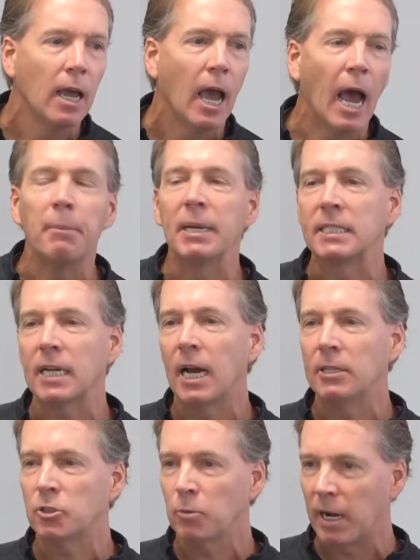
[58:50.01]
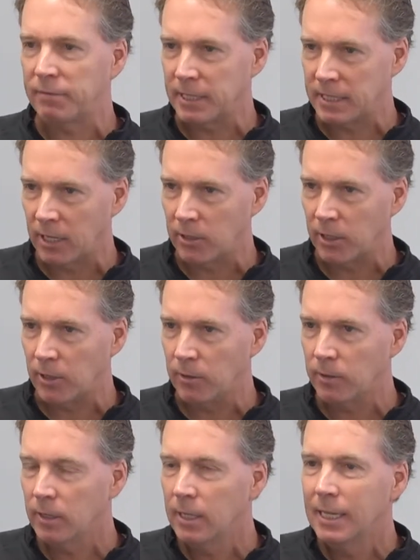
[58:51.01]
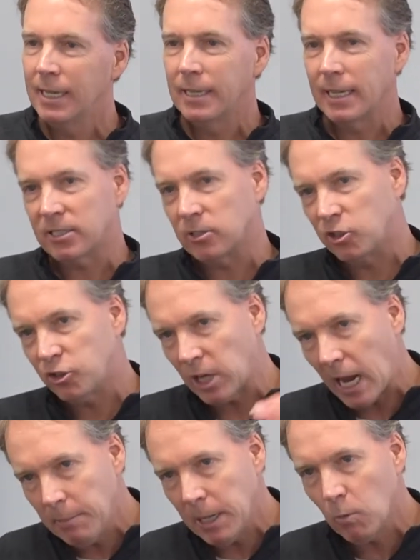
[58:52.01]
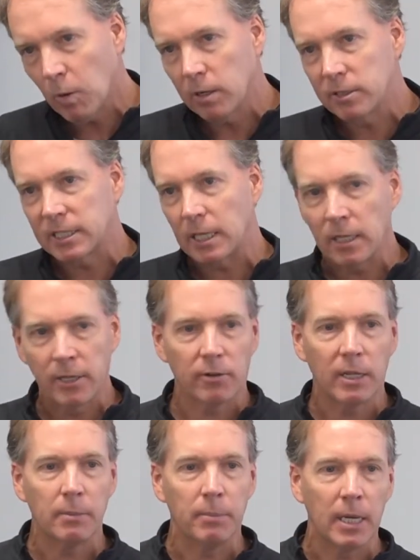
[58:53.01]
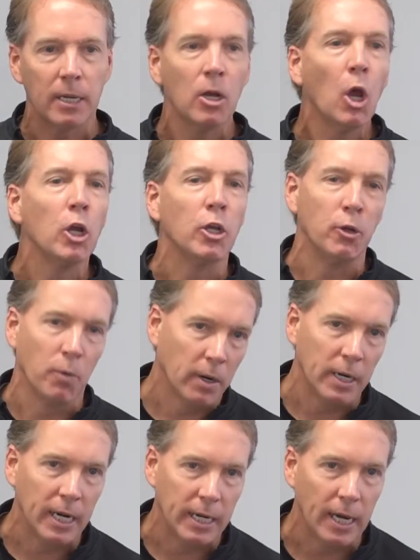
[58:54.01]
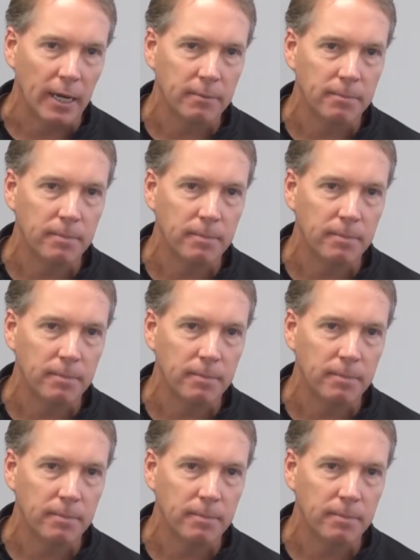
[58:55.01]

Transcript: How many times do I have to tell you? That's shaming words that literally mean you are an idiot.